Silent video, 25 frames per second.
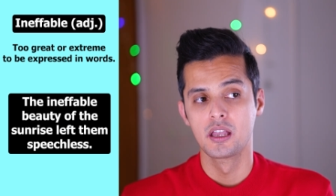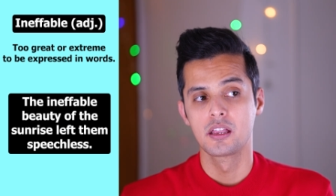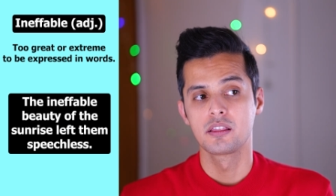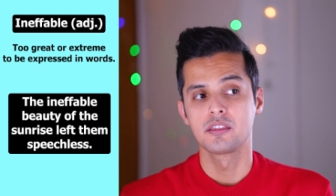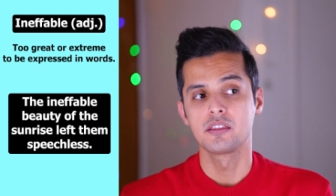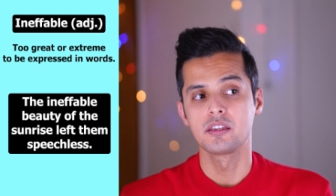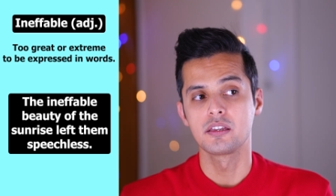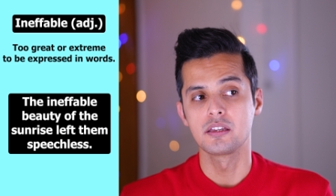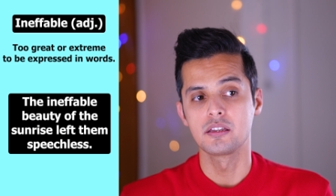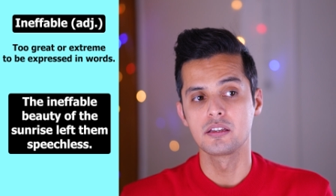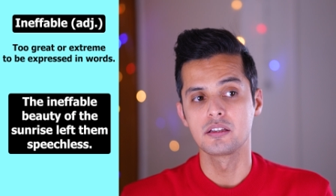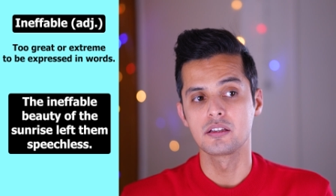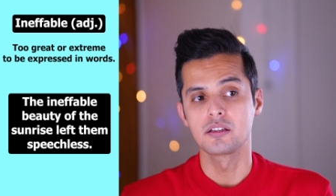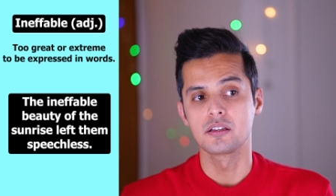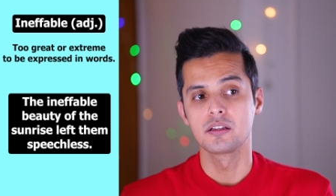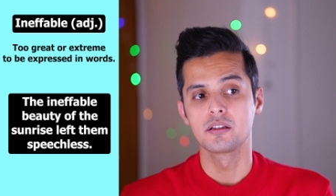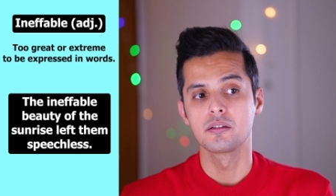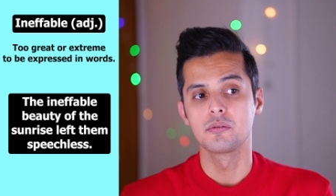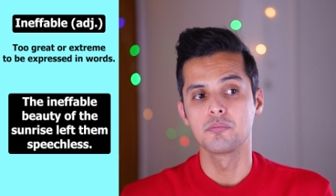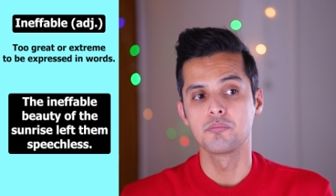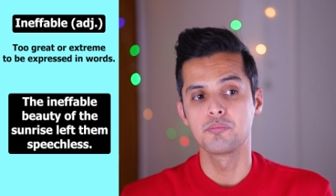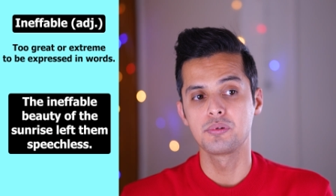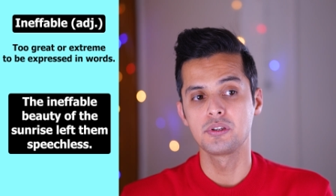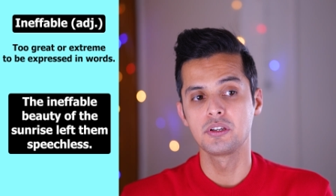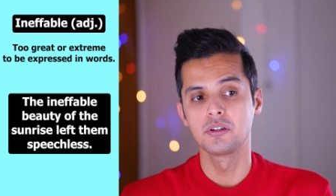The
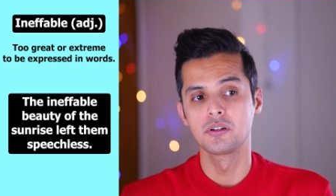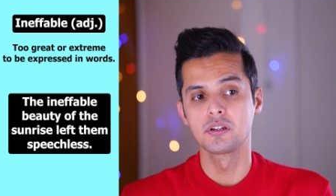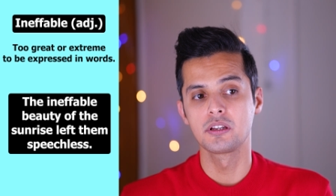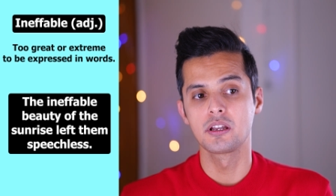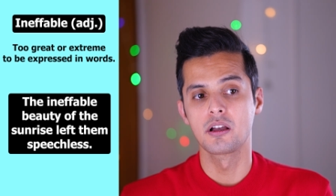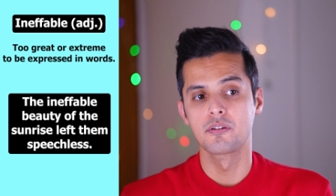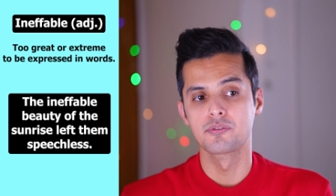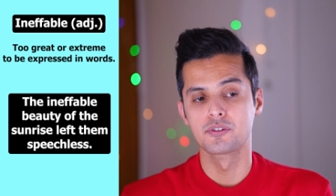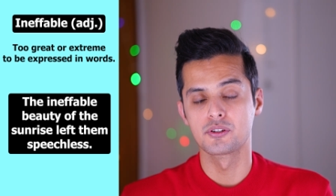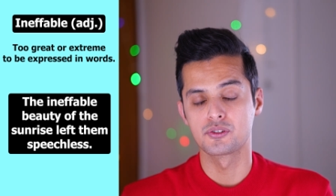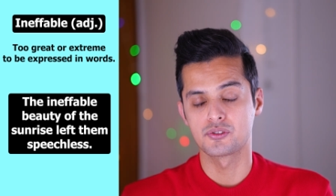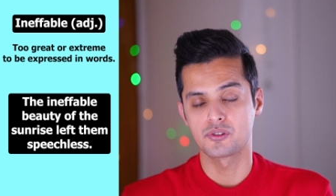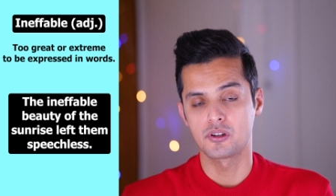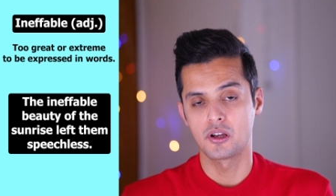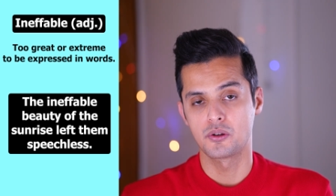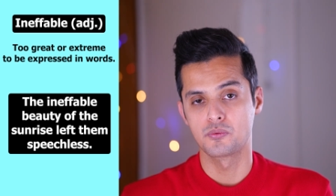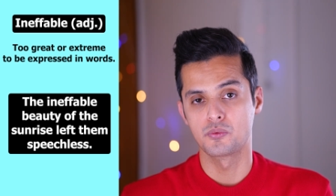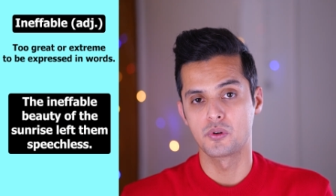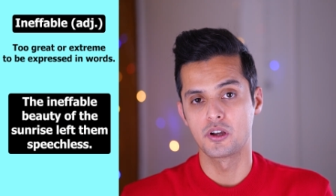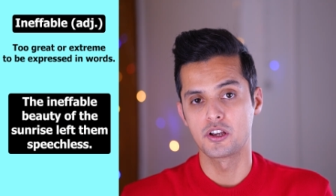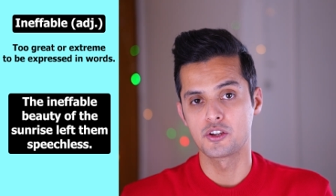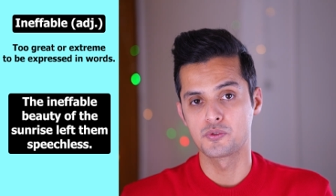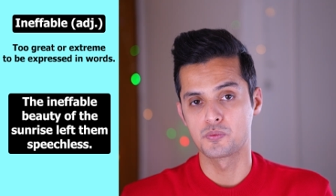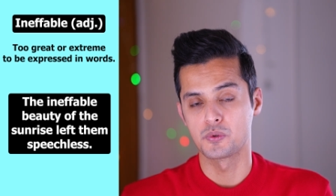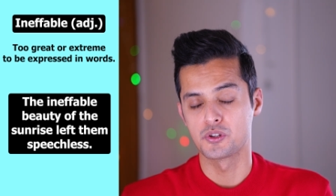beauty of the
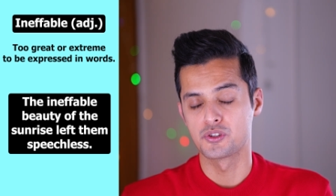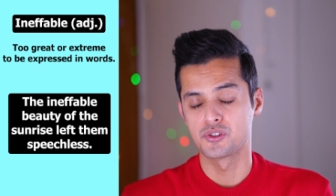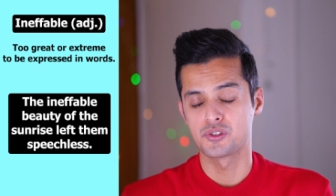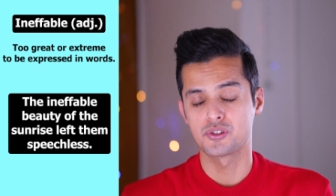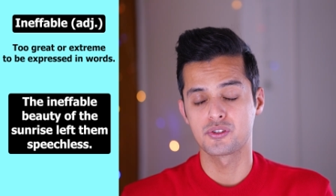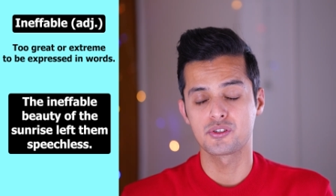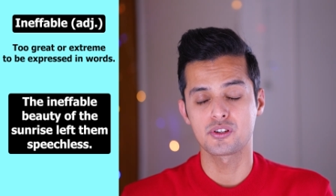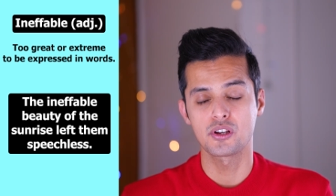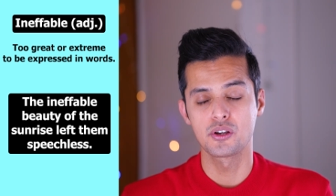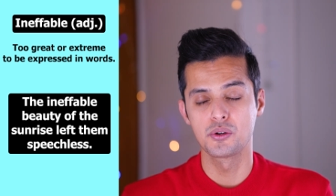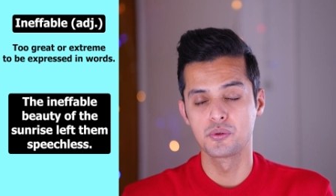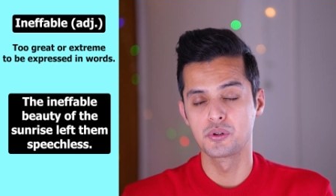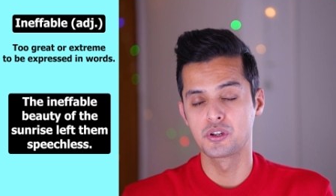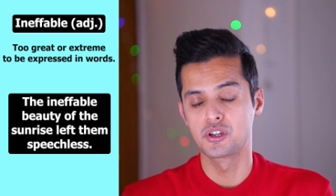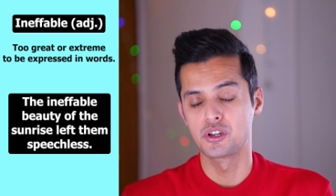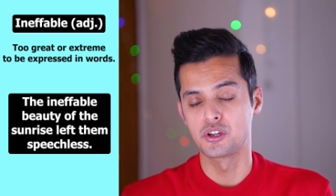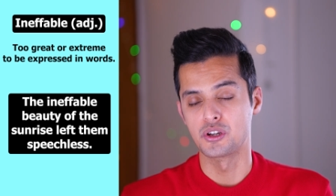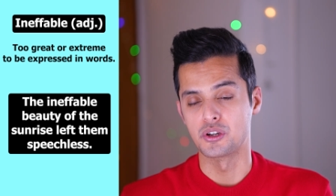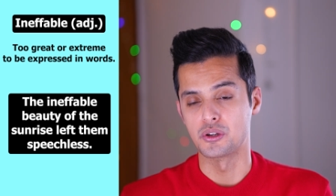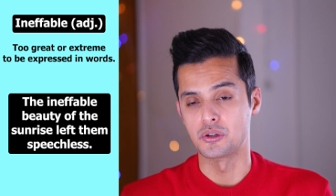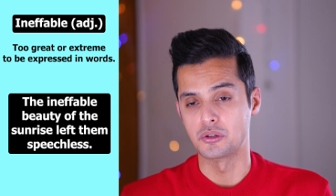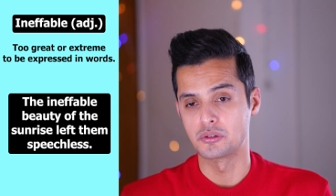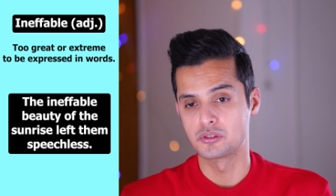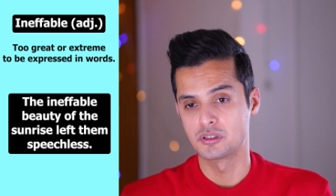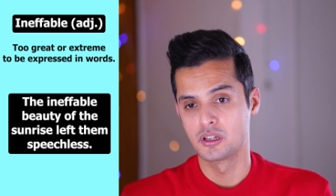sunrise was so
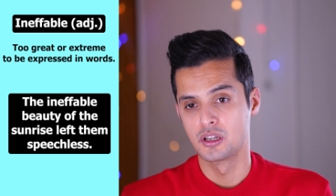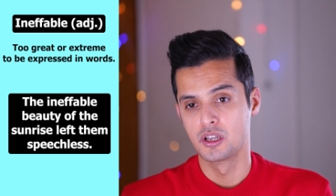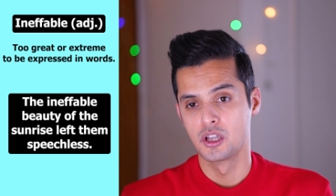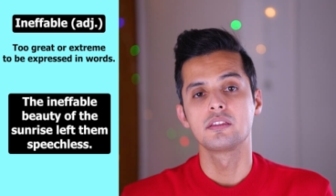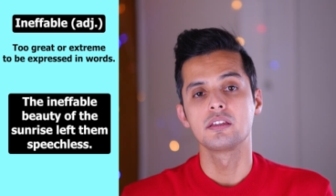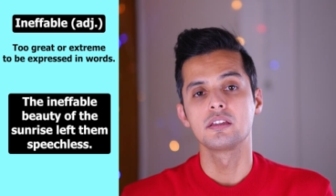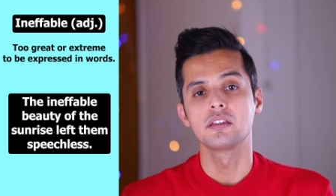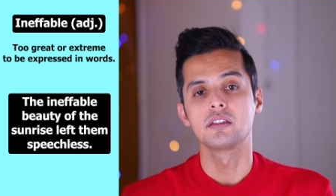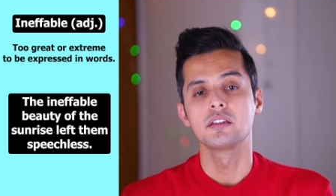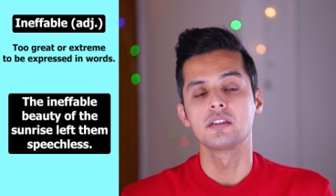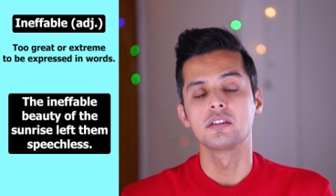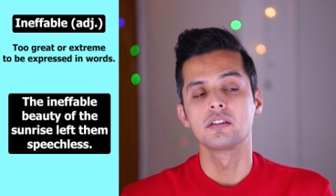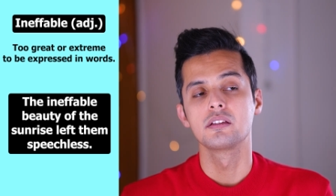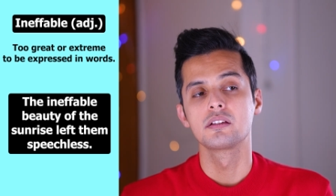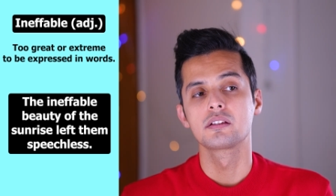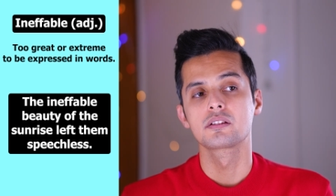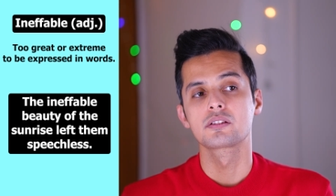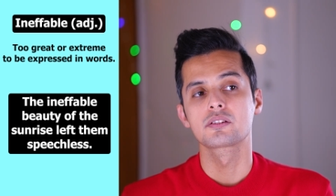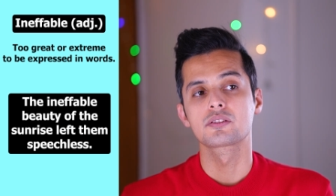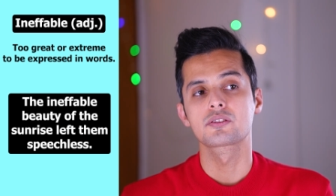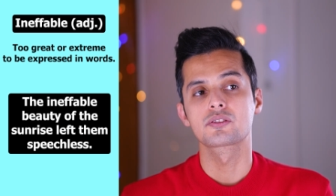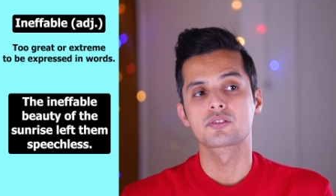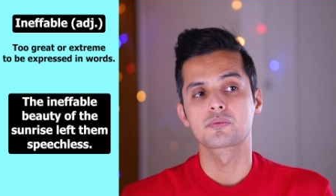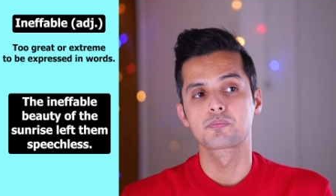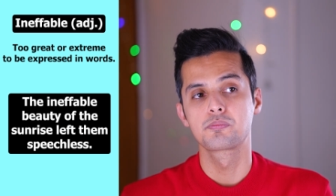good. The
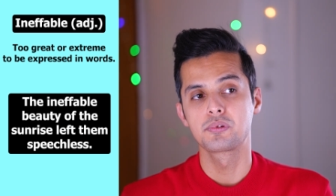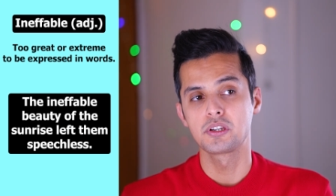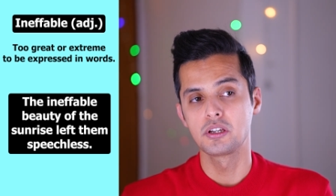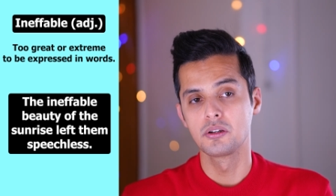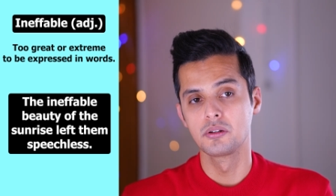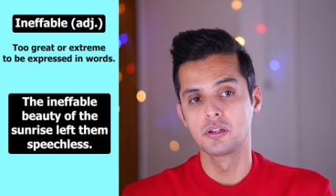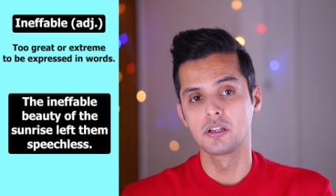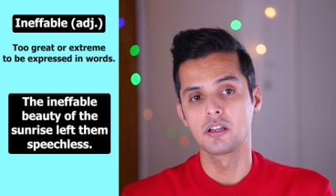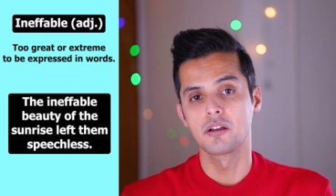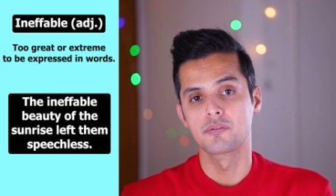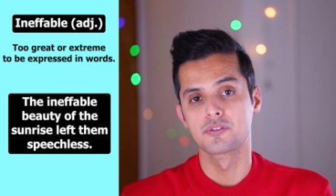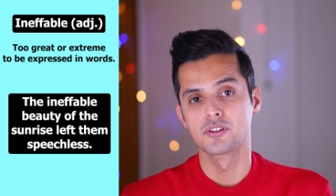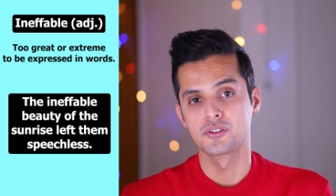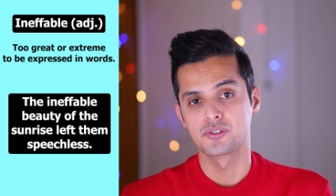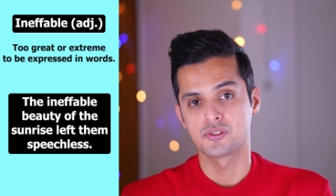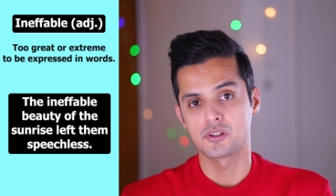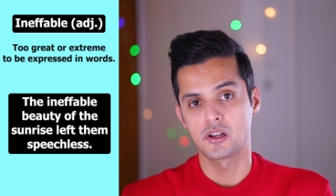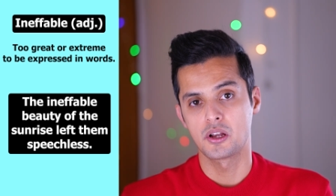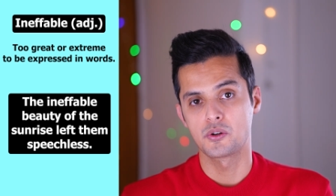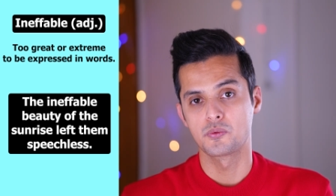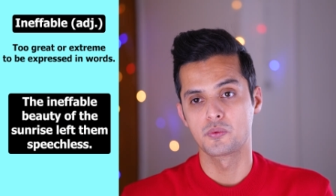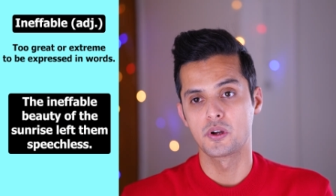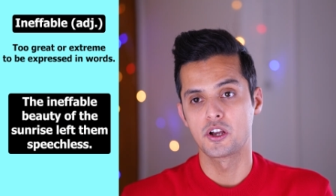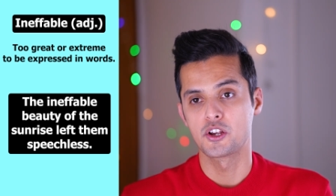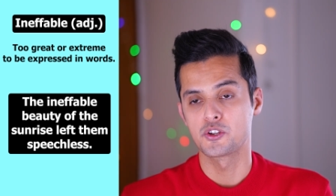beauty of the
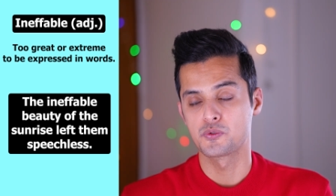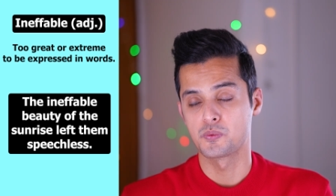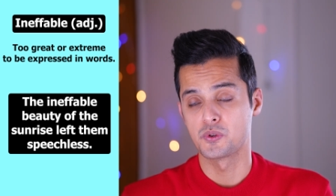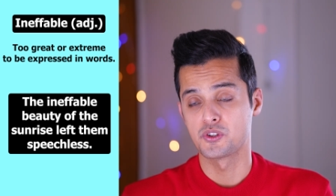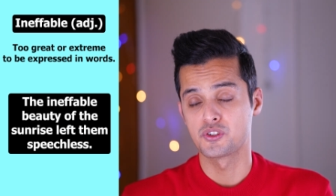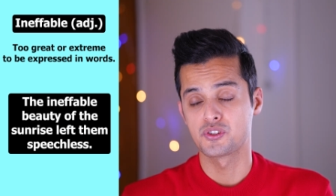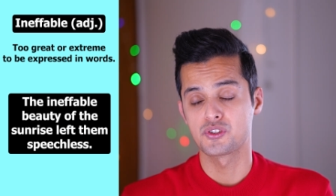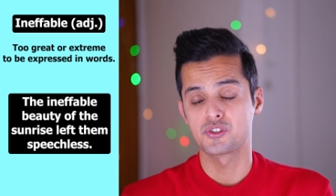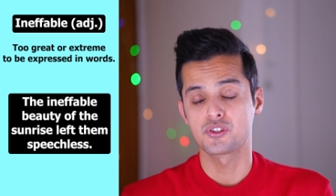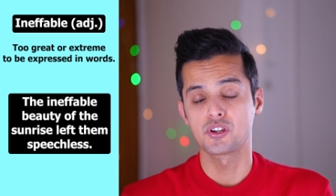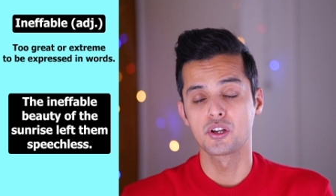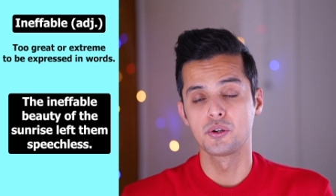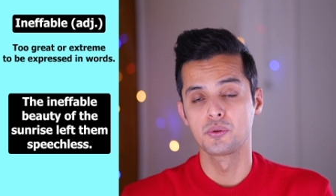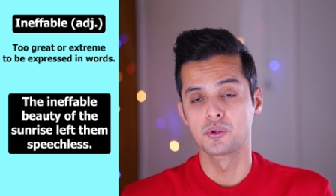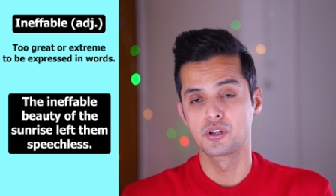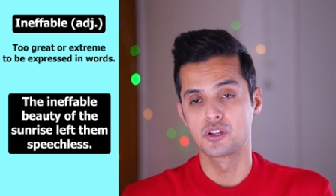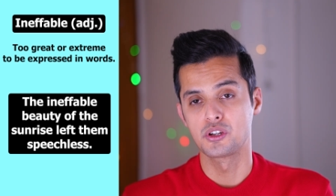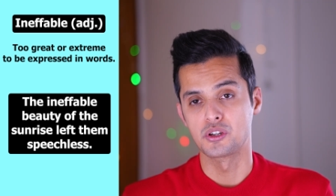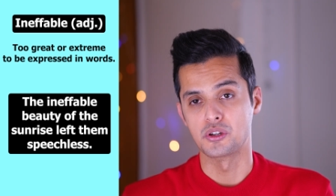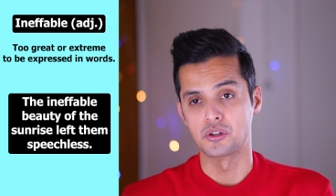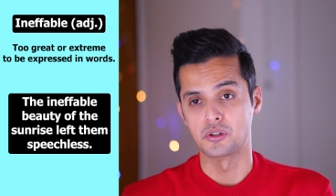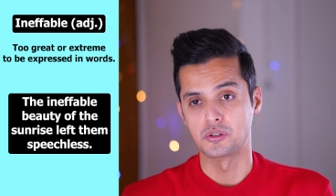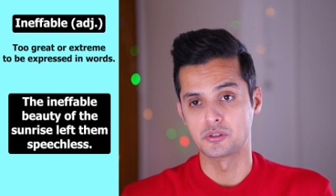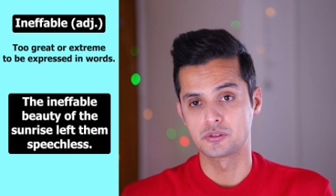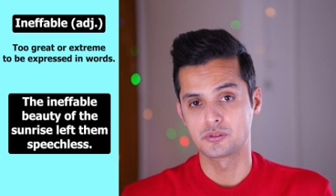sunrise was so
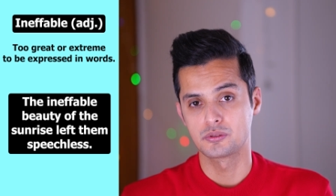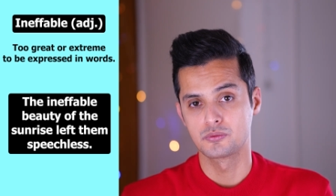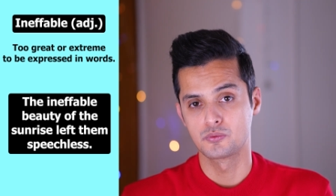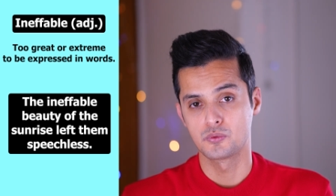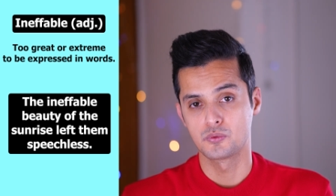good,